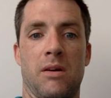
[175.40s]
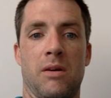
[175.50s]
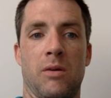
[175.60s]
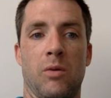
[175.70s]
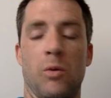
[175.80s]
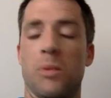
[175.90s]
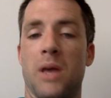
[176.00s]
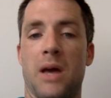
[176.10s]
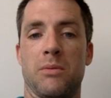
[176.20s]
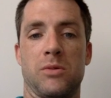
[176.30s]
or be
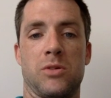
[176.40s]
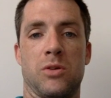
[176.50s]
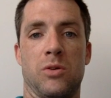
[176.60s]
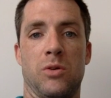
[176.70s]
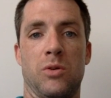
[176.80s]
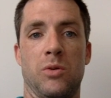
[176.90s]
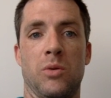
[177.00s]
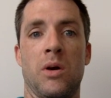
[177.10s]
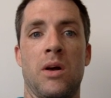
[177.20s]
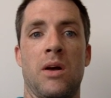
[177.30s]
able to
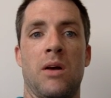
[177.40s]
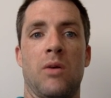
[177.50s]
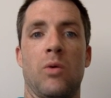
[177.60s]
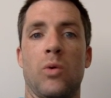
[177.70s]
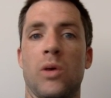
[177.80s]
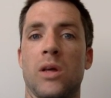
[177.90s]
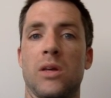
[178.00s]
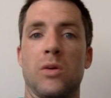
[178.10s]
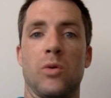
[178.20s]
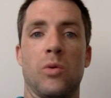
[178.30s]
order
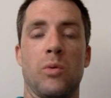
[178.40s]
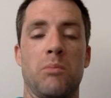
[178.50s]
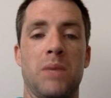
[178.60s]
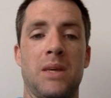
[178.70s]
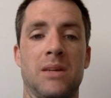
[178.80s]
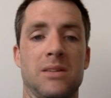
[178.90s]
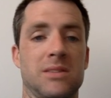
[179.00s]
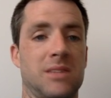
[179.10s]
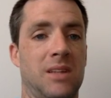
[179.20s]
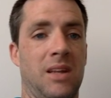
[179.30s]
your meals
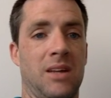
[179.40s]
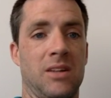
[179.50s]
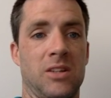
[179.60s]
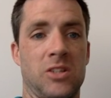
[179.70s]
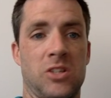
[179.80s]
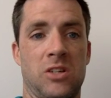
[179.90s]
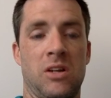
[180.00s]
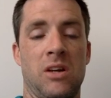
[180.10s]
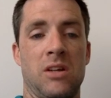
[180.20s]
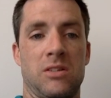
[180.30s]
in English.
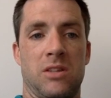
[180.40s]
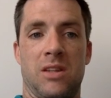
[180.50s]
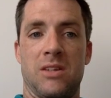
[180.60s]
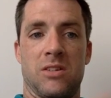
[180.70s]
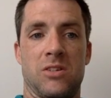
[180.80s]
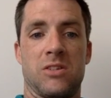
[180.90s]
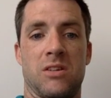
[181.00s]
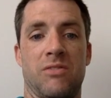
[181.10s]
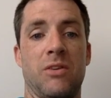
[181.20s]
So these are just a few